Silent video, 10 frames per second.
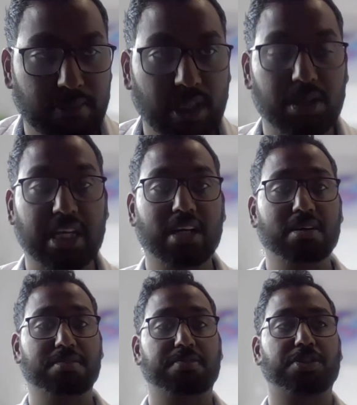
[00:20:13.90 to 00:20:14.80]
Yeah,
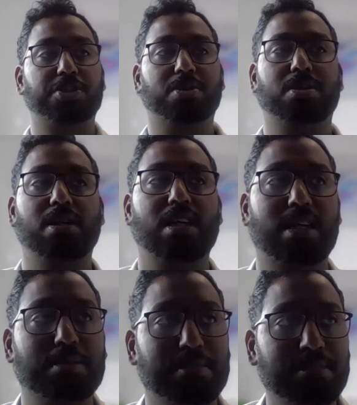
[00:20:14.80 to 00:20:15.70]
for sure.
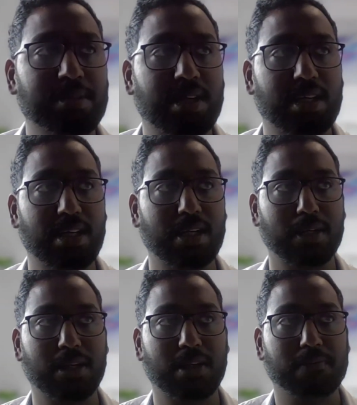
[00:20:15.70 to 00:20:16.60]
I
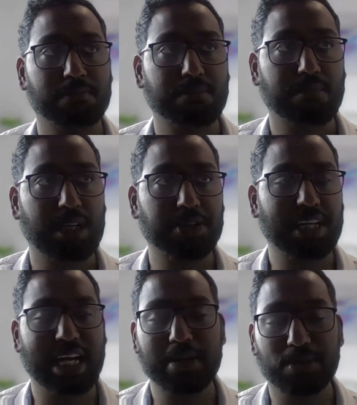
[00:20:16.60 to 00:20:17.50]
don't think
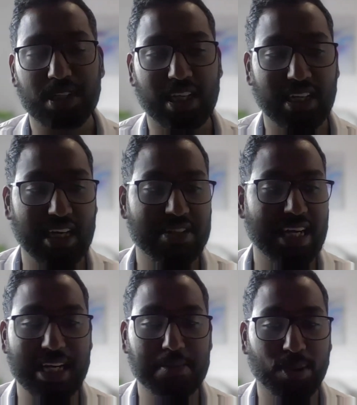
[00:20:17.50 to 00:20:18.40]
anyone can get to
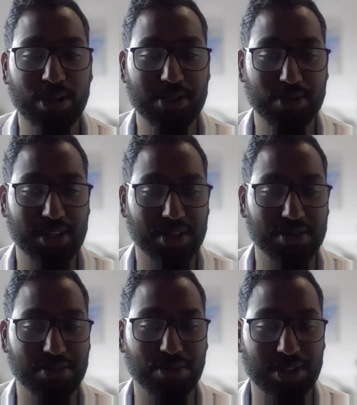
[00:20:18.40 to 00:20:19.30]
any point
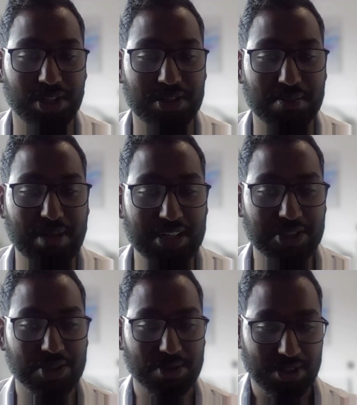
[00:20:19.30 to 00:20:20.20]
without a
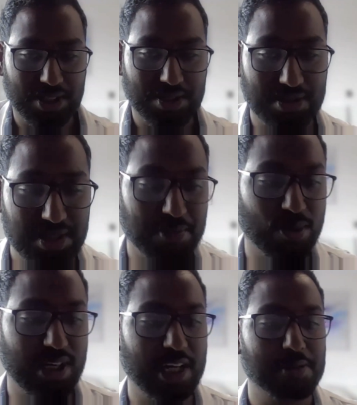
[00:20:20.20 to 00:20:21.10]
mentor, without
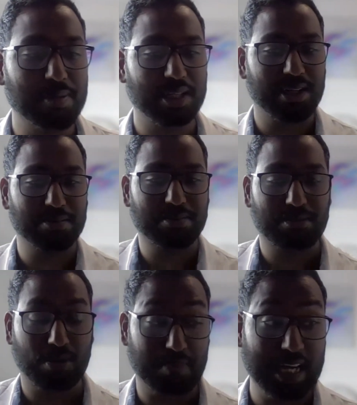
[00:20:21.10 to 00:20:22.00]
someone helping them,
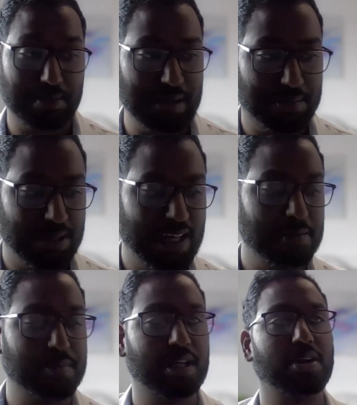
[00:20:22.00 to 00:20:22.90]
or many people
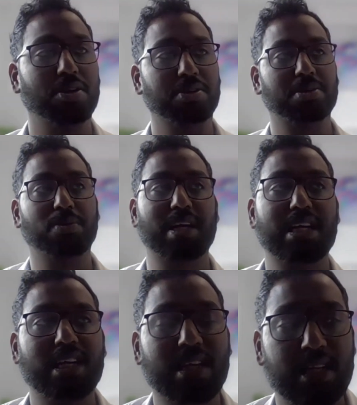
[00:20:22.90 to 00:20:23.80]
helping along the way.
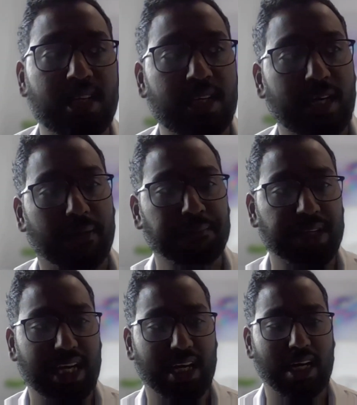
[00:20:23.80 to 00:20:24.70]

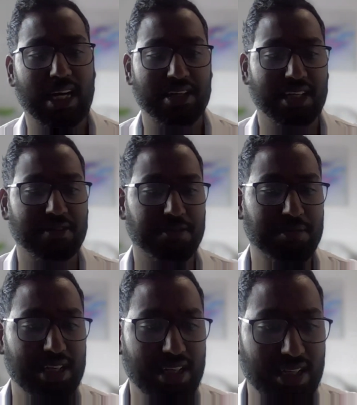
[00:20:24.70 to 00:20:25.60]
I think for
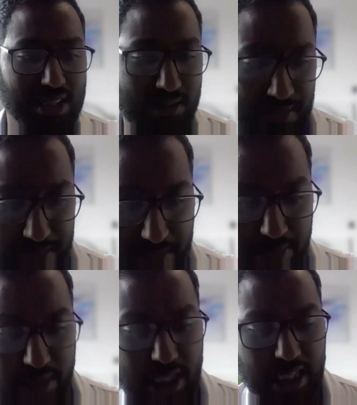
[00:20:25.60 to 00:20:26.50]
me,
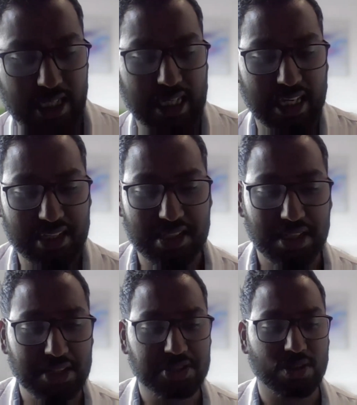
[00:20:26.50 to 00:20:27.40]
at least
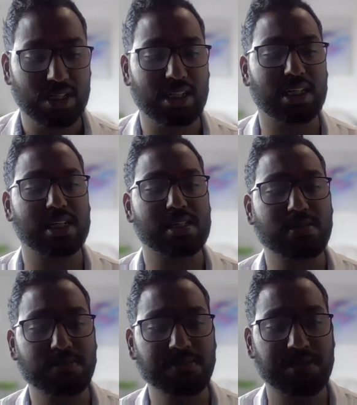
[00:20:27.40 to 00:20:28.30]
in Trinidad,
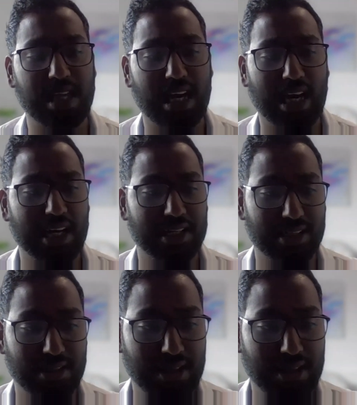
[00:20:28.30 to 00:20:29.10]
I had